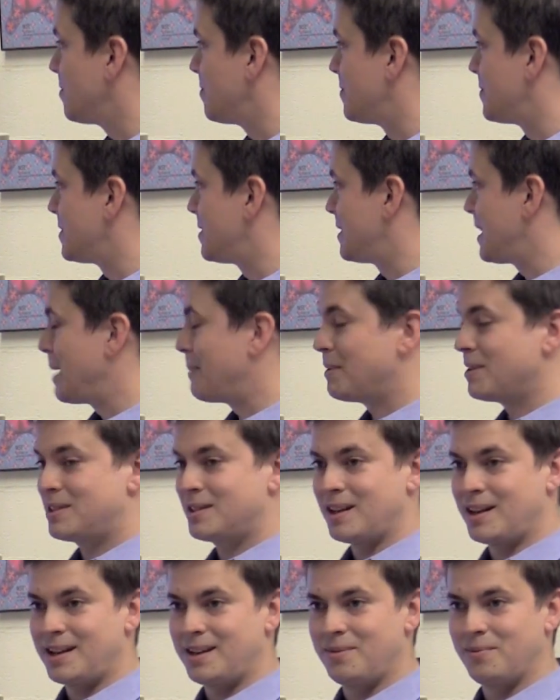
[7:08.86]
of type of
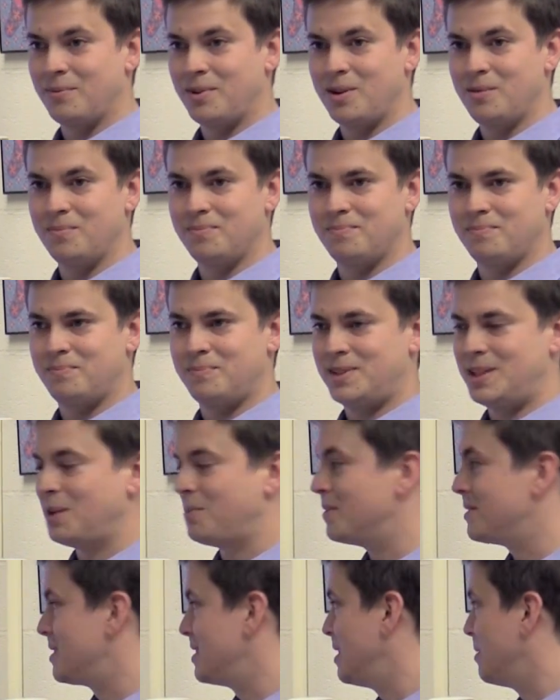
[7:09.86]
study, where you
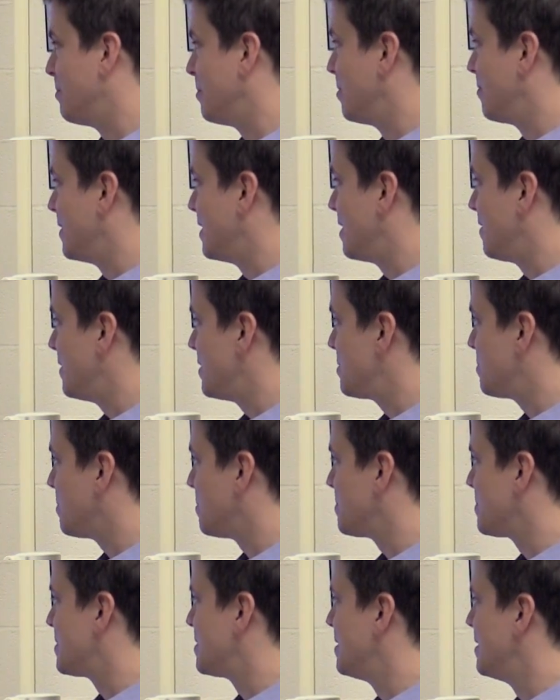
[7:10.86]
sequence a number of
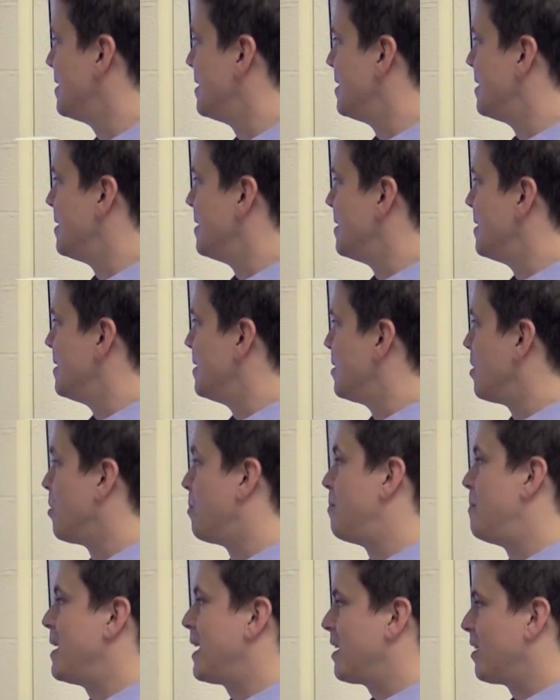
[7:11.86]
individuals, or
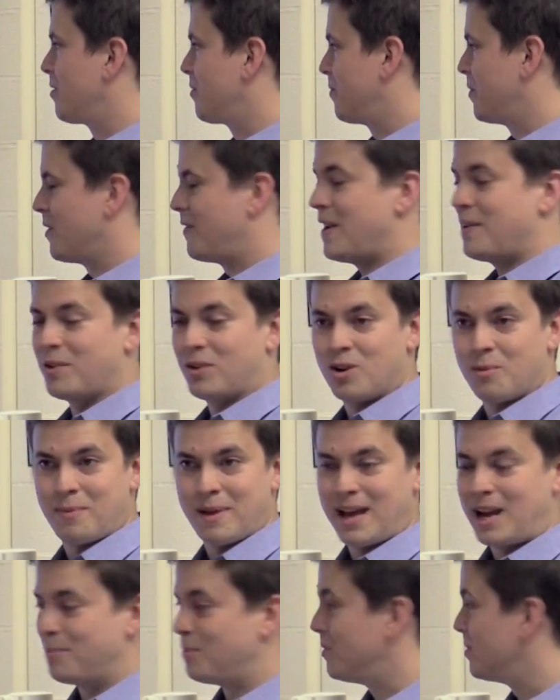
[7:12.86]
pick your favorite group
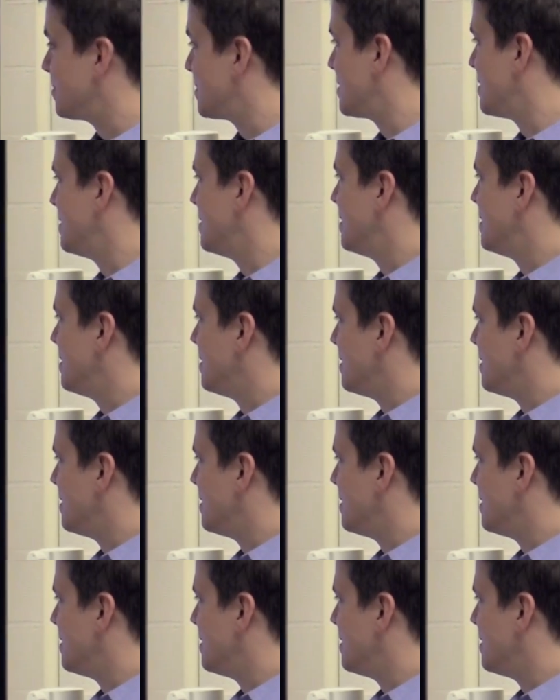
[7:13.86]
of animals,